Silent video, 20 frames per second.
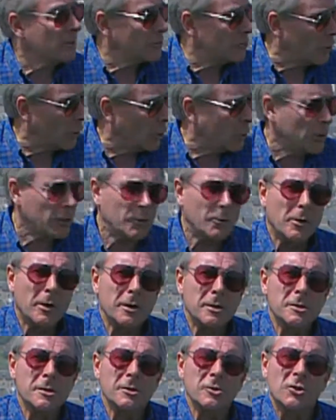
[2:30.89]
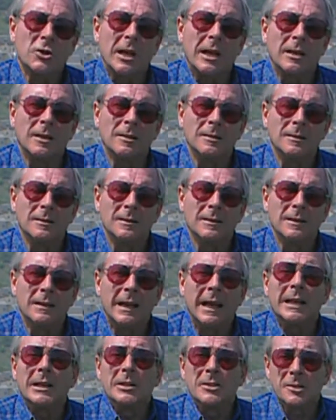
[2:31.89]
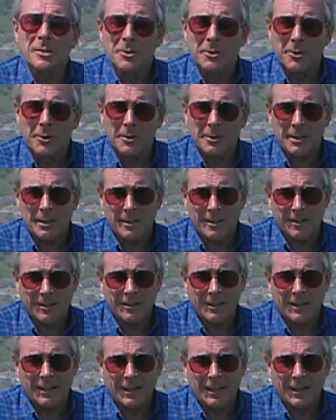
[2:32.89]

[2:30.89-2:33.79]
towed across the channel and installed here.